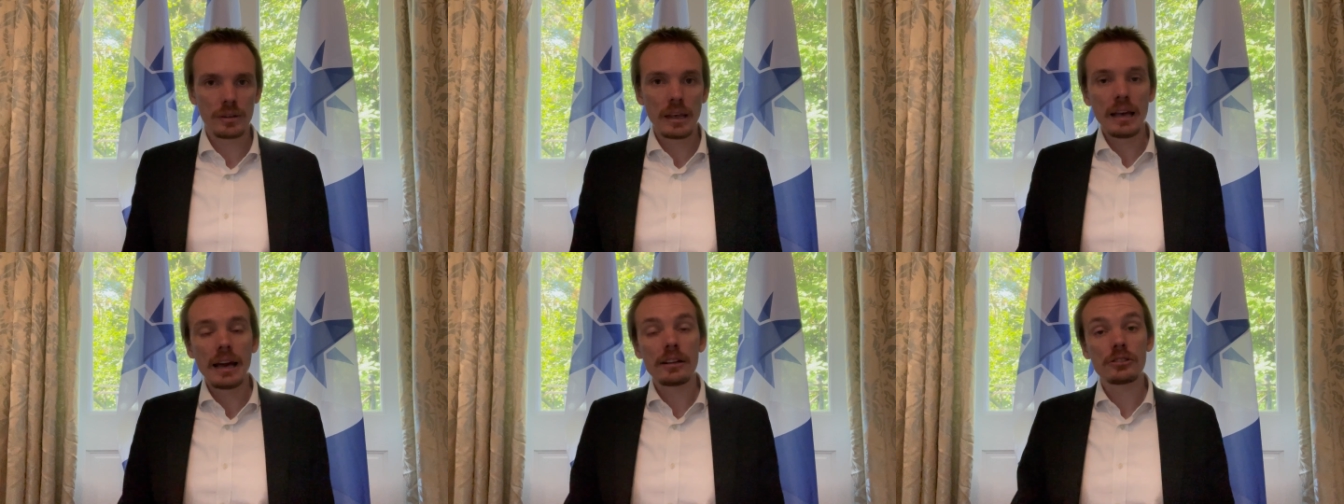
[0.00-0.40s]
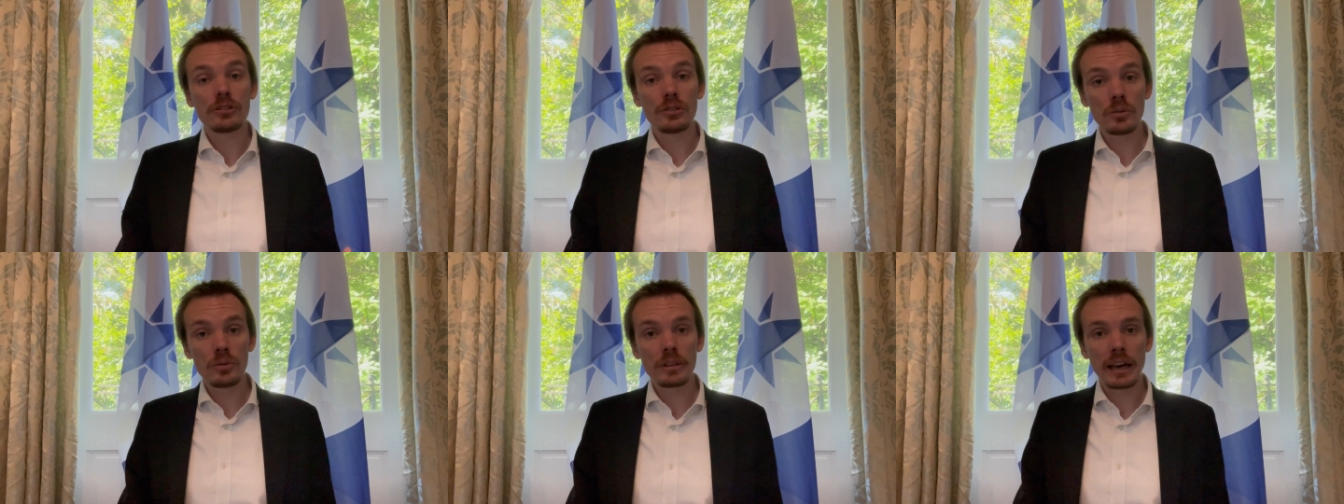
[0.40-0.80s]
And to
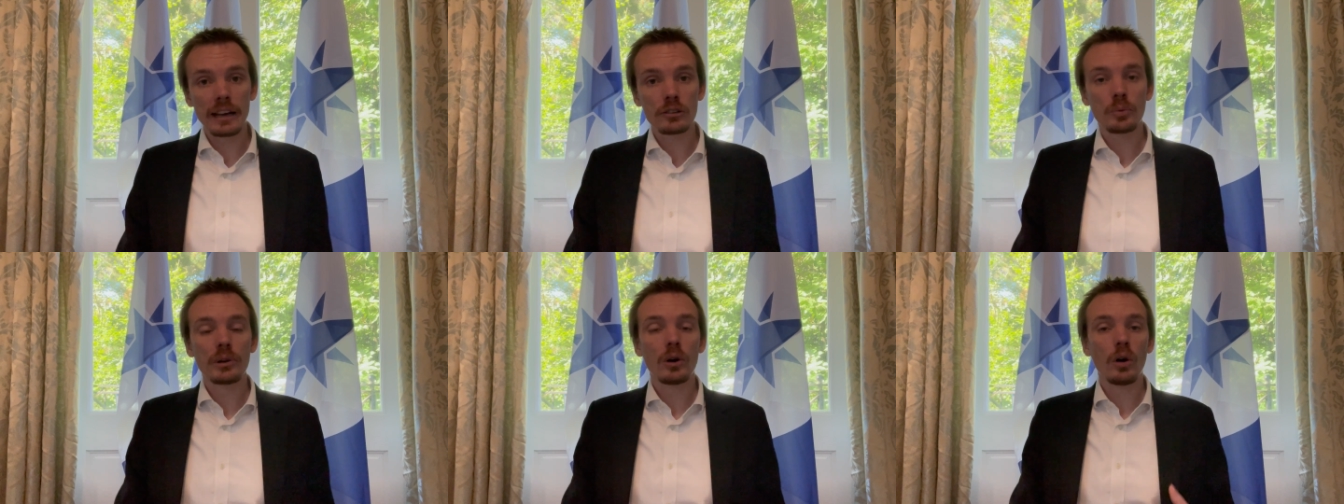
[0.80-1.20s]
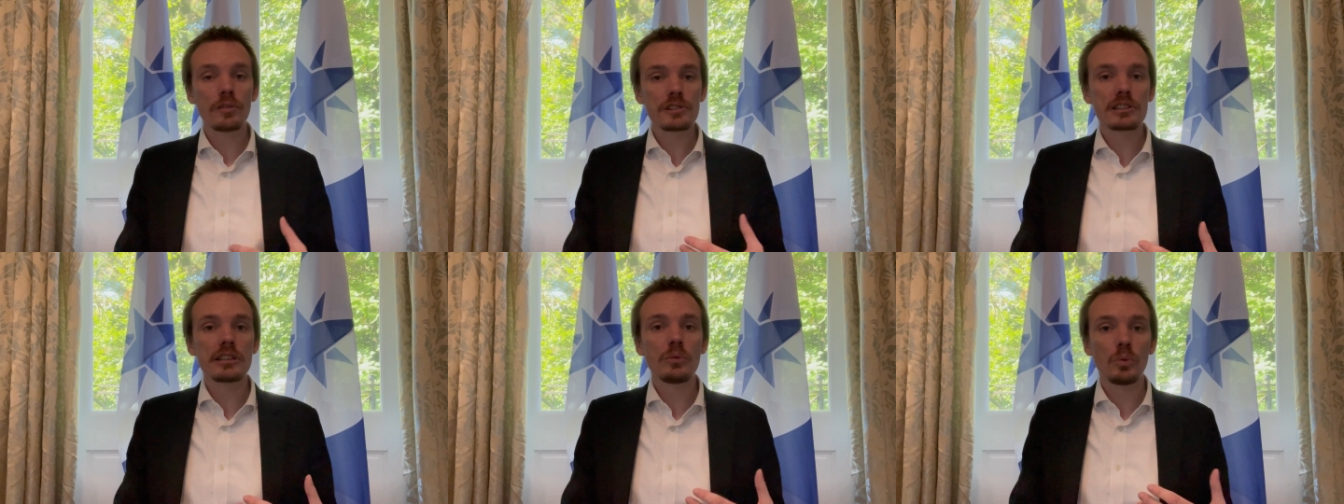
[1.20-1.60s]
do that, we are
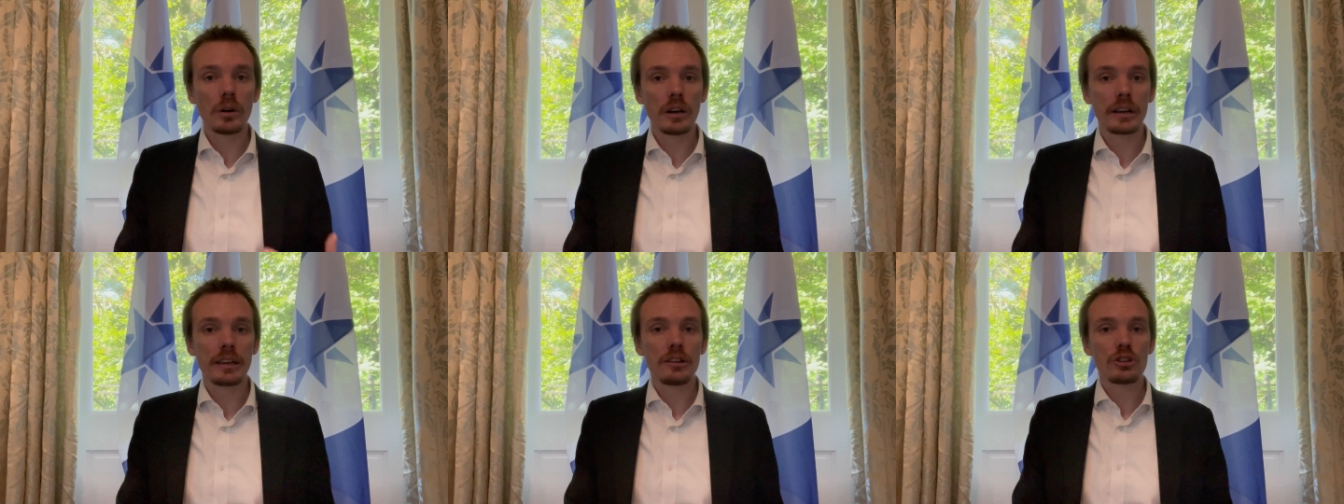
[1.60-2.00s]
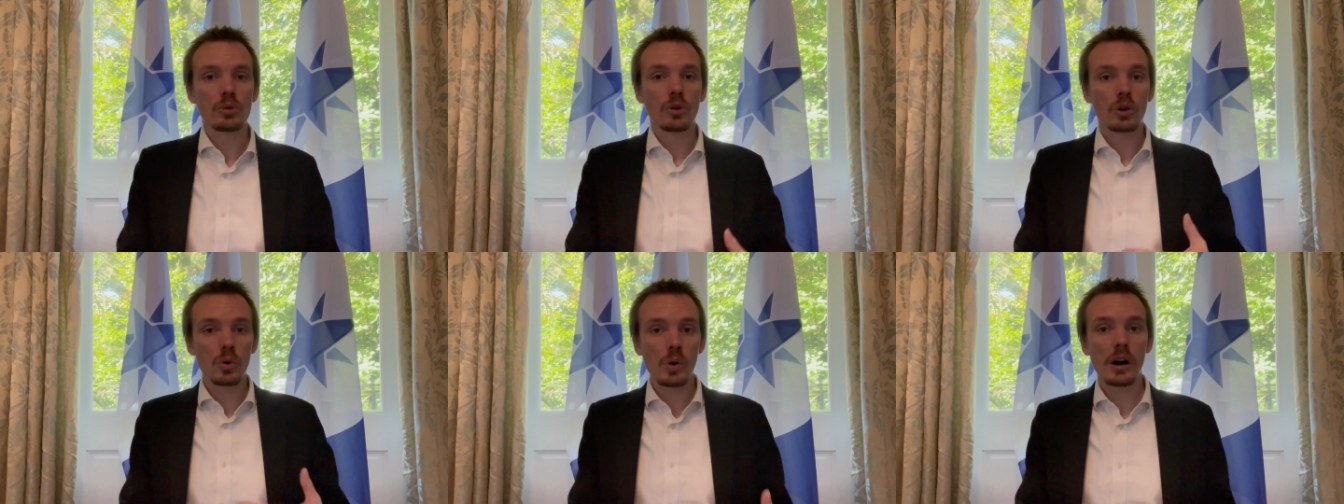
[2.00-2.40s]
obviously working to
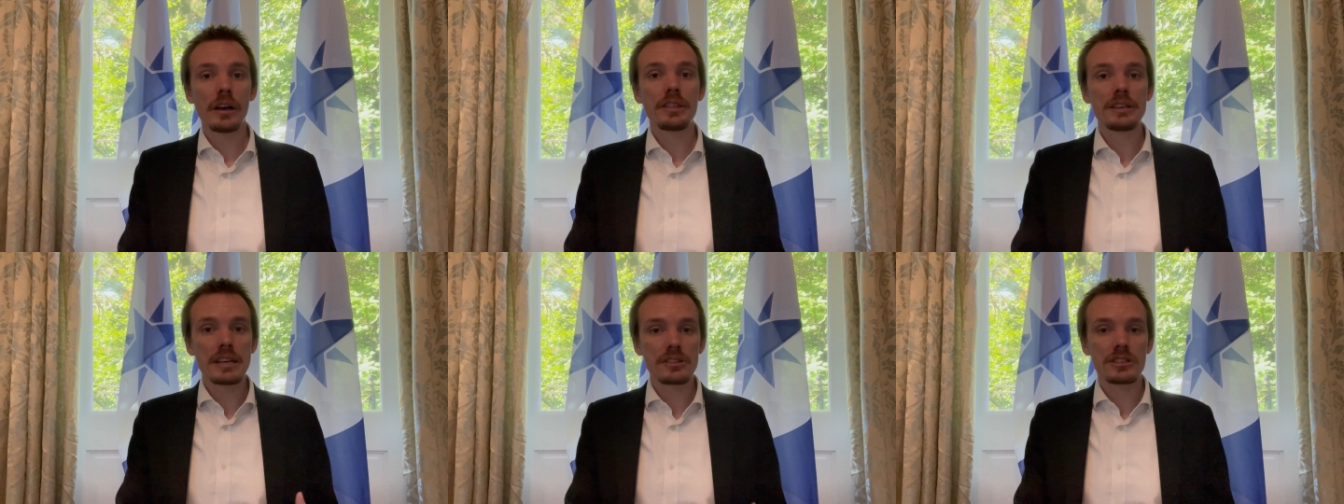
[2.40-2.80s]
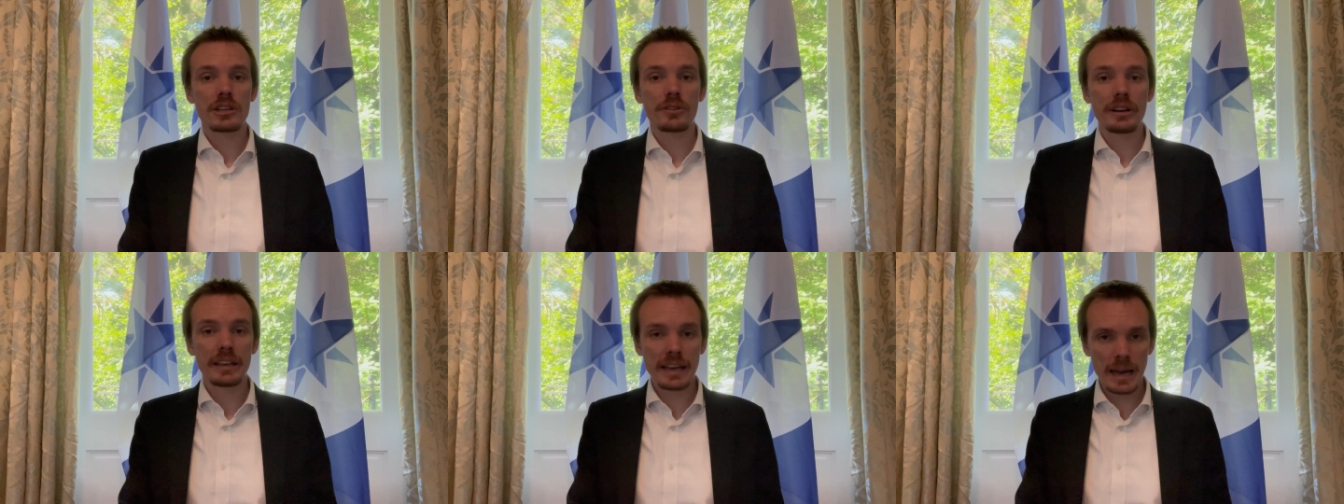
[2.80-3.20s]
acquire the necessary
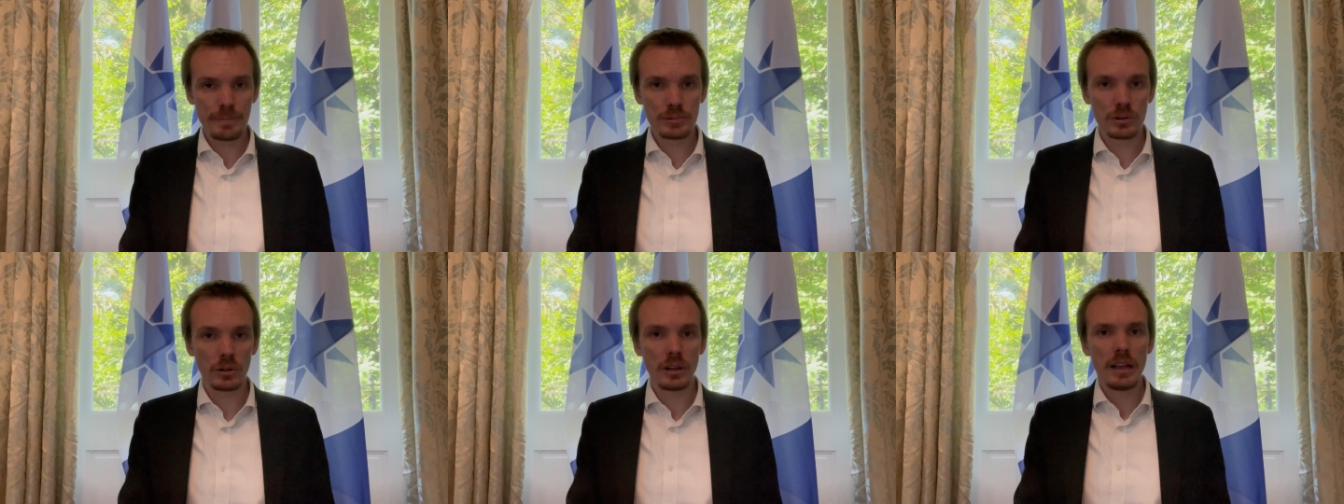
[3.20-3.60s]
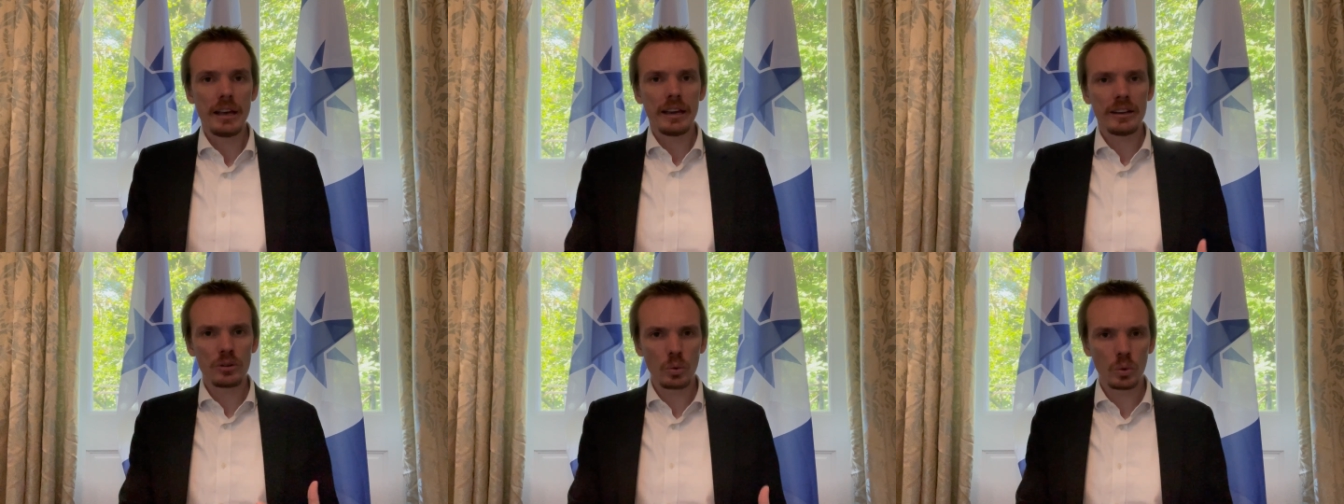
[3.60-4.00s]
capital
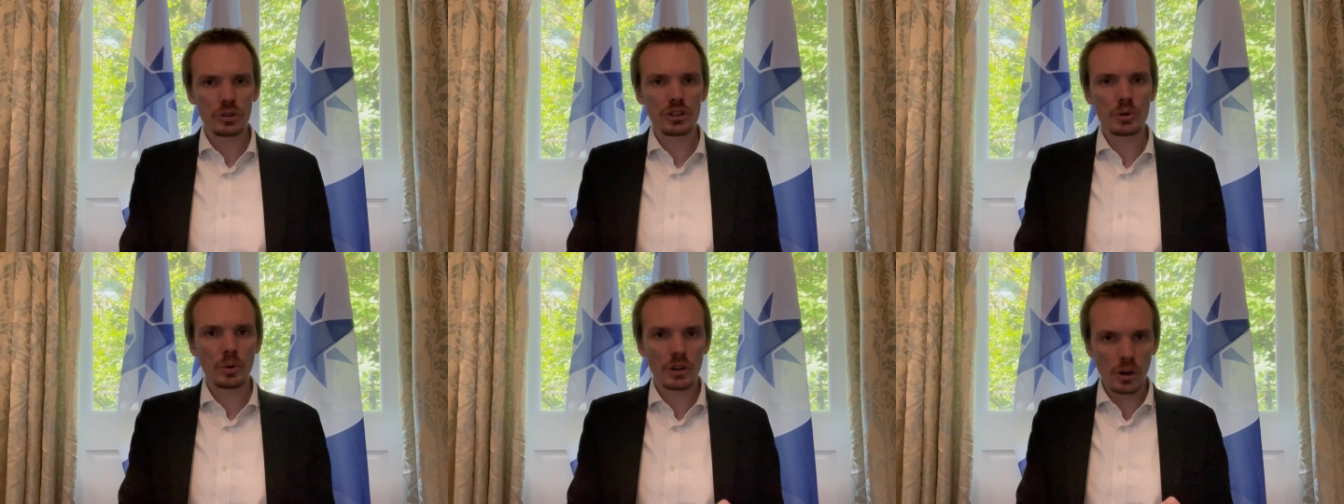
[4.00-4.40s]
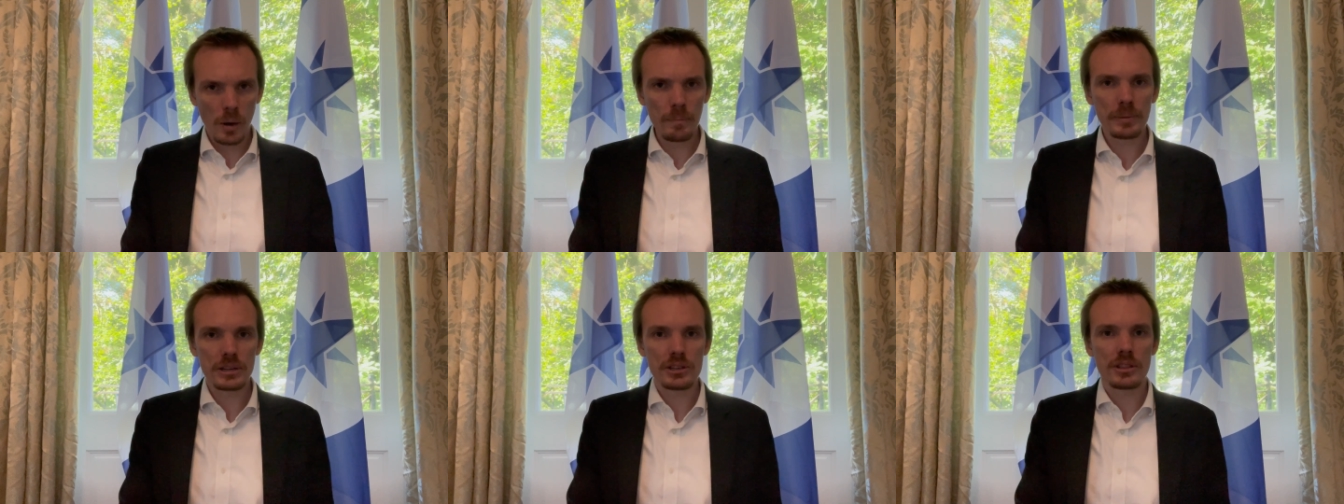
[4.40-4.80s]
in order to
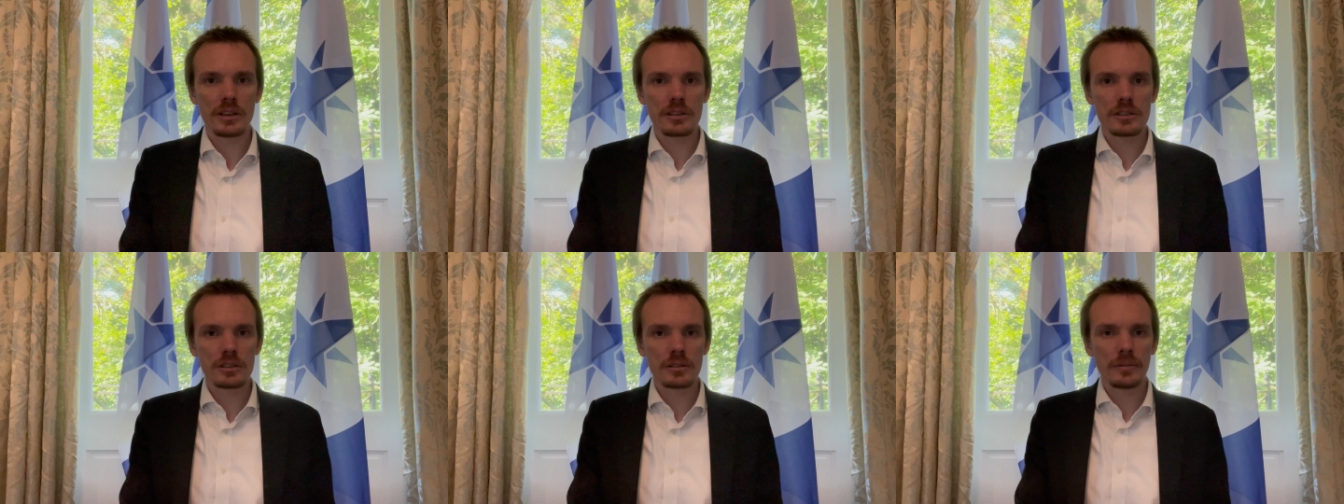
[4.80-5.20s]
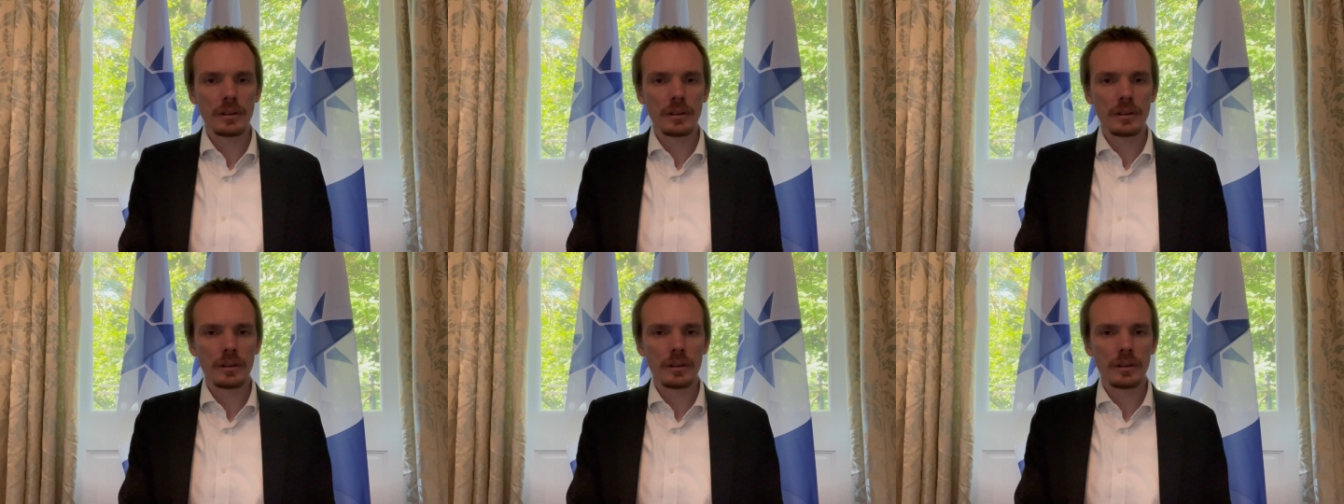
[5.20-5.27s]
accomplish this.